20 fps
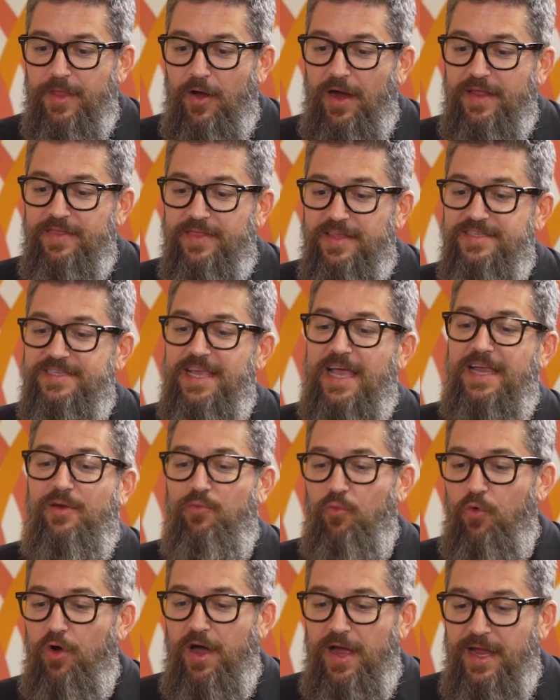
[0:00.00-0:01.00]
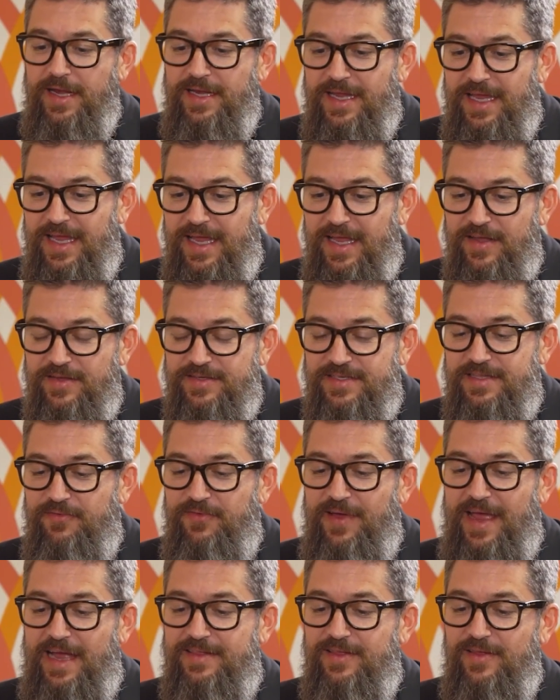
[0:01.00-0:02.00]
right, the second one is the
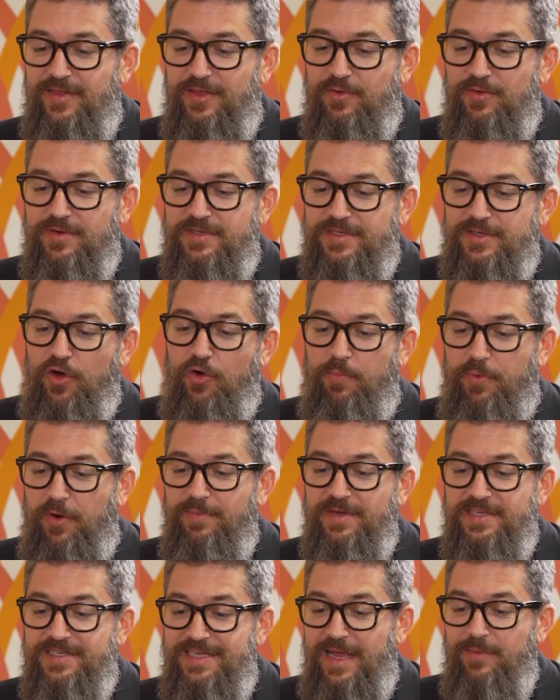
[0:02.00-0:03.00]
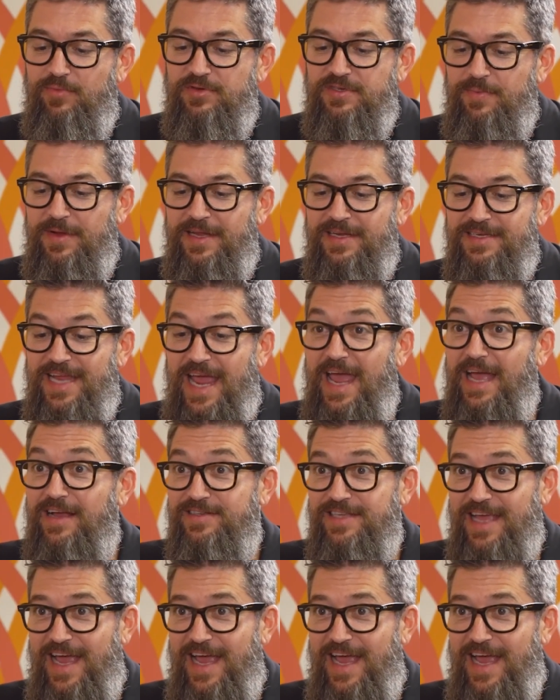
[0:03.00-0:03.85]
fact that there is no permanent establishment tax